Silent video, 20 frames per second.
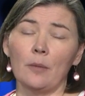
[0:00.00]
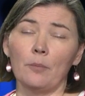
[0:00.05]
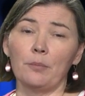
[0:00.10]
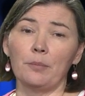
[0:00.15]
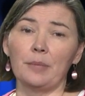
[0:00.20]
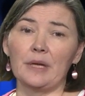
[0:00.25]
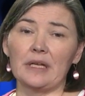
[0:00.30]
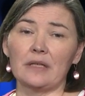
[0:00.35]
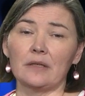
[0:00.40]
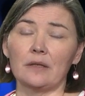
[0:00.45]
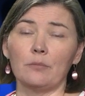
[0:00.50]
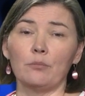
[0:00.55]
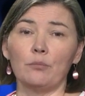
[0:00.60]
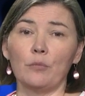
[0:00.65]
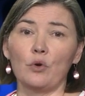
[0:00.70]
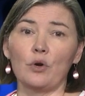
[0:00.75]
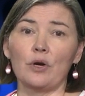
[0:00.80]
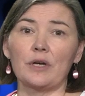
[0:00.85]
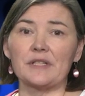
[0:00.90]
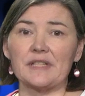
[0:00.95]
been
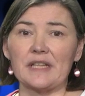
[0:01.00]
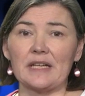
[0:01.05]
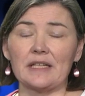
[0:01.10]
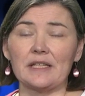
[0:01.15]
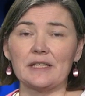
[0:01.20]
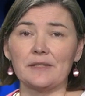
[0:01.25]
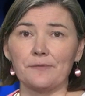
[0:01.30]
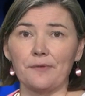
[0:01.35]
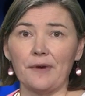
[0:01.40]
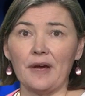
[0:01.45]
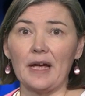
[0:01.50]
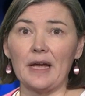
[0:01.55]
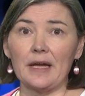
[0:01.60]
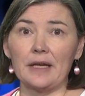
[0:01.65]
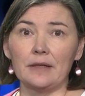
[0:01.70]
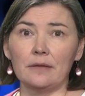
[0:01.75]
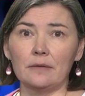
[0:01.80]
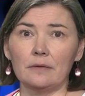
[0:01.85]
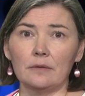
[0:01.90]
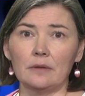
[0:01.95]
more
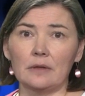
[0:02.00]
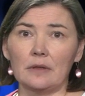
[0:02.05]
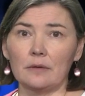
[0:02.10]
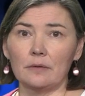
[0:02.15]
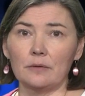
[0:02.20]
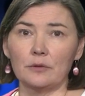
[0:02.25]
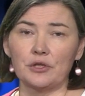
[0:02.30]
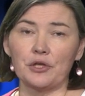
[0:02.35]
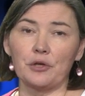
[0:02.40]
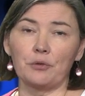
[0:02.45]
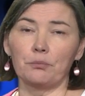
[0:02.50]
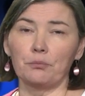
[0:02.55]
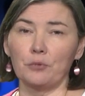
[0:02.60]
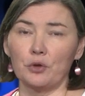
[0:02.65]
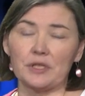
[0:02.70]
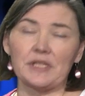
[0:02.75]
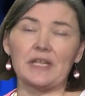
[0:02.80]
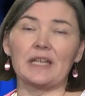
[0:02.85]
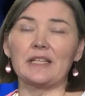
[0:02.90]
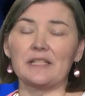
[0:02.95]
satisfied, shown
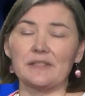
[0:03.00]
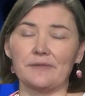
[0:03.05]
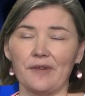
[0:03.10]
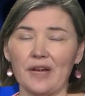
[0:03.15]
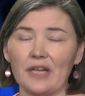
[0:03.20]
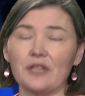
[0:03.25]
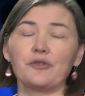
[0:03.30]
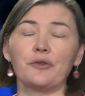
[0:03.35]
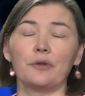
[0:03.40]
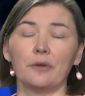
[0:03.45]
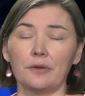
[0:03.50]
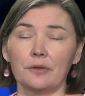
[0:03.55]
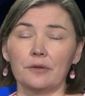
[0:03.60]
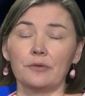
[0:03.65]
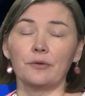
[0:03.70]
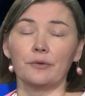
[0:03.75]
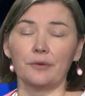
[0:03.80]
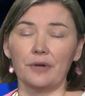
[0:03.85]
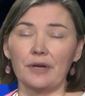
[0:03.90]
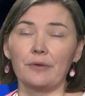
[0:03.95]
more
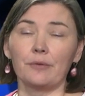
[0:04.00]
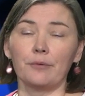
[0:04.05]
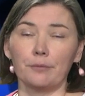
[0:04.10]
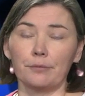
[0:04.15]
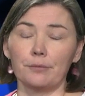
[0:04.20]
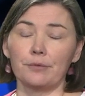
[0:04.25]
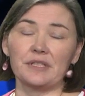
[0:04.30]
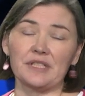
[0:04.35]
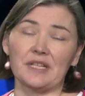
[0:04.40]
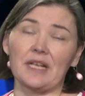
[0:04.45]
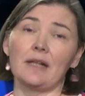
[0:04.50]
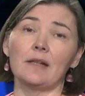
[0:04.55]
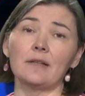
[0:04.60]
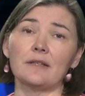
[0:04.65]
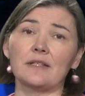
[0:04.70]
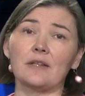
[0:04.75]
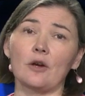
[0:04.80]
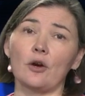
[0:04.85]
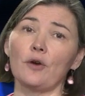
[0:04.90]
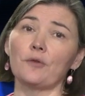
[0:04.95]
satisfactory
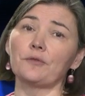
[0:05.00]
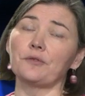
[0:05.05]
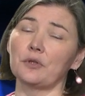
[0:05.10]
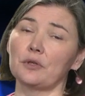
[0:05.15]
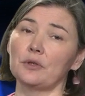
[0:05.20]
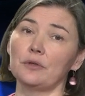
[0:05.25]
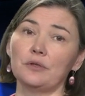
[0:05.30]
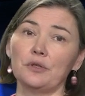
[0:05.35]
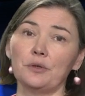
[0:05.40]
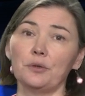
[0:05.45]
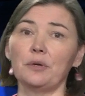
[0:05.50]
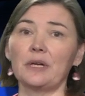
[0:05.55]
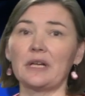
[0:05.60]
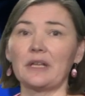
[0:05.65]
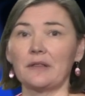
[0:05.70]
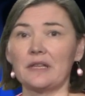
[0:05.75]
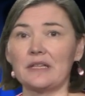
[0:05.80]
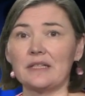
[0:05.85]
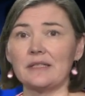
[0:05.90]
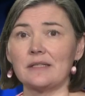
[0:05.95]
results after
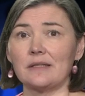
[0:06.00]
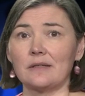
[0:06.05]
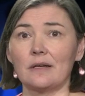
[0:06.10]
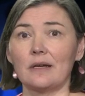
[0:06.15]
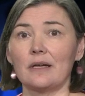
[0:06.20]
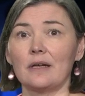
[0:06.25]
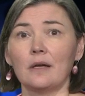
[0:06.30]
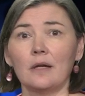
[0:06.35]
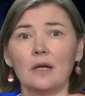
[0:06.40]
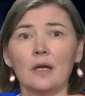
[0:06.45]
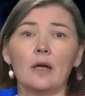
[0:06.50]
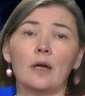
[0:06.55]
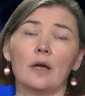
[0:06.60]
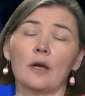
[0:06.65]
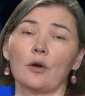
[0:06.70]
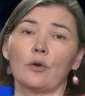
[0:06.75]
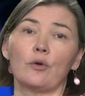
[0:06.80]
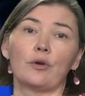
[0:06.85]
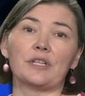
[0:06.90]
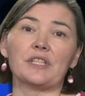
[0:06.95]
doing this
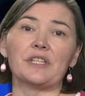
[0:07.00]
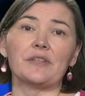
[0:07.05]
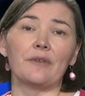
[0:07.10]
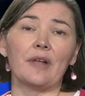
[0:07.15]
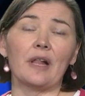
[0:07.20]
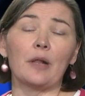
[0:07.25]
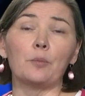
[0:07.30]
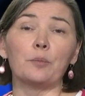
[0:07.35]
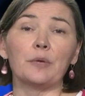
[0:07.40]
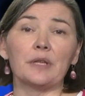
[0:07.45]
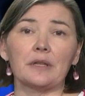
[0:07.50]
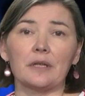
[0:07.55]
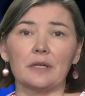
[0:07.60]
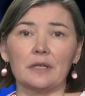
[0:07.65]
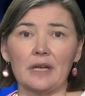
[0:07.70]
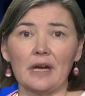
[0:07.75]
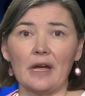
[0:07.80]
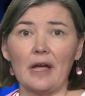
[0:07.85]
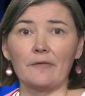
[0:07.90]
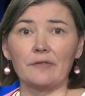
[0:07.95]
course development
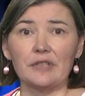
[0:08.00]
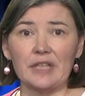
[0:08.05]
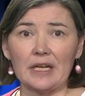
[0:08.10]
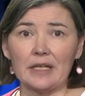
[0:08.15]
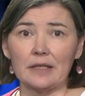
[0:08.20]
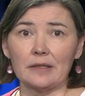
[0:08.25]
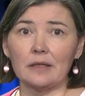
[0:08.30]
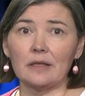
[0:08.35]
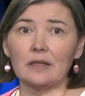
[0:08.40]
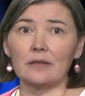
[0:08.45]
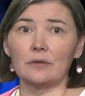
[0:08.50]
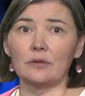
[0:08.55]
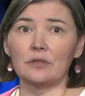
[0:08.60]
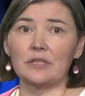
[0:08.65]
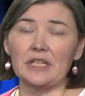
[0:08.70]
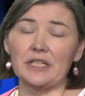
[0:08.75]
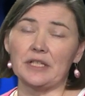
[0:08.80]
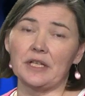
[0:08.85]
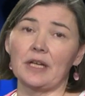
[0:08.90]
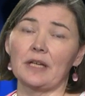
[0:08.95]
that I have done and
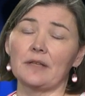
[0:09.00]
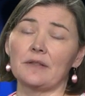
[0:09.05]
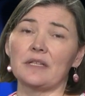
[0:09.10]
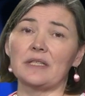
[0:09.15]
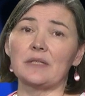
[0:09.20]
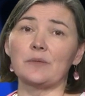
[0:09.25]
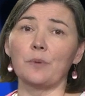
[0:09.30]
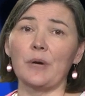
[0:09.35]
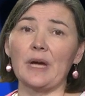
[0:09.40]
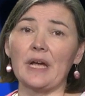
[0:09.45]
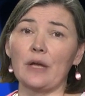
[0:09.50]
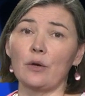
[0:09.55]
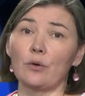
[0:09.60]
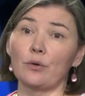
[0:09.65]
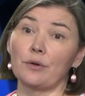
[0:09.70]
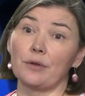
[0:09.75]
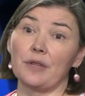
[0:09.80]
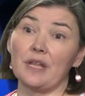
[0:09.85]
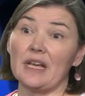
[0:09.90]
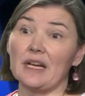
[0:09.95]
teaching in this way,
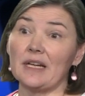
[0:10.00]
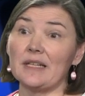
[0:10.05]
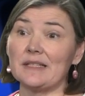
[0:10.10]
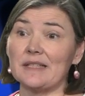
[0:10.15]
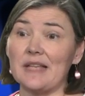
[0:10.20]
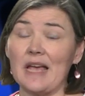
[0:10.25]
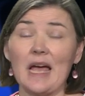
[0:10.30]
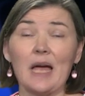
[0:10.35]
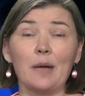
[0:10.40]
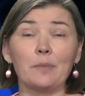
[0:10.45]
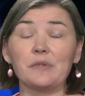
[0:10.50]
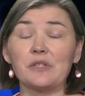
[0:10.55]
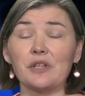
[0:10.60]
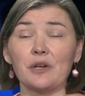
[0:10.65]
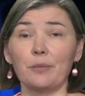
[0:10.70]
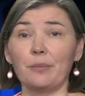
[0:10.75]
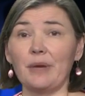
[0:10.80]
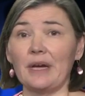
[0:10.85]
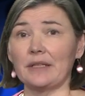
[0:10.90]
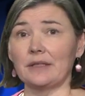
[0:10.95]
or the exams
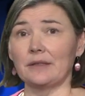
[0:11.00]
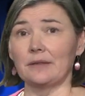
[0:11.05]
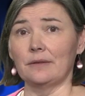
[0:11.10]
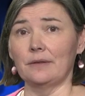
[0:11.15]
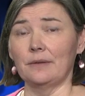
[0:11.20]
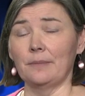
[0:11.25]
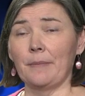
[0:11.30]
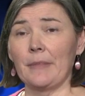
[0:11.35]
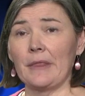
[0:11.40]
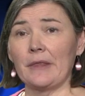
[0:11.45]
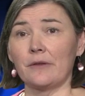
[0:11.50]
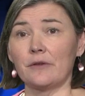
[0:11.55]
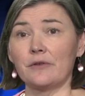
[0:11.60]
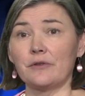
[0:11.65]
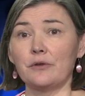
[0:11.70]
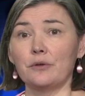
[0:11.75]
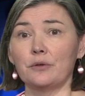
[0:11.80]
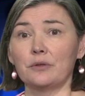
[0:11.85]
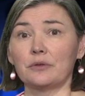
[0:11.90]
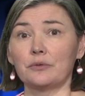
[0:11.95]
are better. The
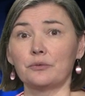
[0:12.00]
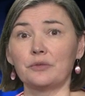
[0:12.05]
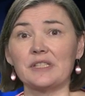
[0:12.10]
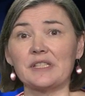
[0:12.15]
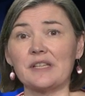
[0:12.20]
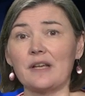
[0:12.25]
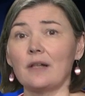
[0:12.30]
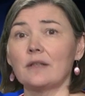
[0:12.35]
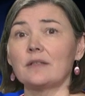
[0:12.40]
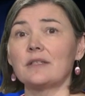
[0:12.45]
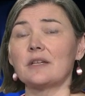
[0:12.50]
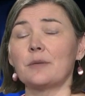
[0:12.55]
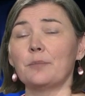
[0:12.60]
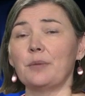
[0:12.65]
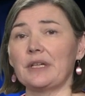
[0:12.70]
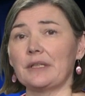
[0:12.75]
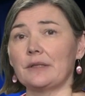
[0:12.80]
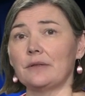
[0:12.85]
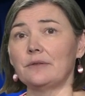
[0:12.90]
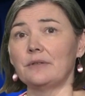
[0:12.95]
student results are
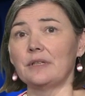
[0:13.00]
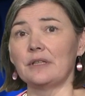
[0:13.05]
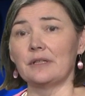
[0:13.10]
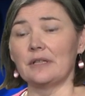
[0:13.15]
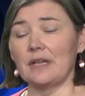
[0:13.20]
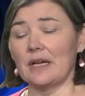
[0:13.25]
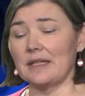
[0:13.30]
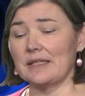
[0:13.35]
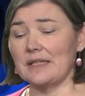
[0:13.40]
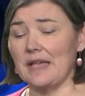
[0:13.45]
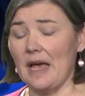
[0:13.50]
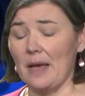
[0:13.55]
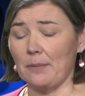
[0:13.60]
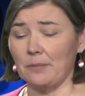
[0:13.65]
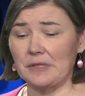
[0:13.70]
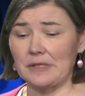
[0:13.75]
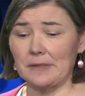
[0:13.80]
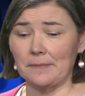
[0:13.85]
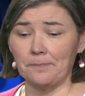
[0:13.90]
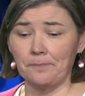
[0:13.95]
better in the
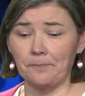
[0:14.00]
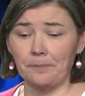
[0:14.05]
exams.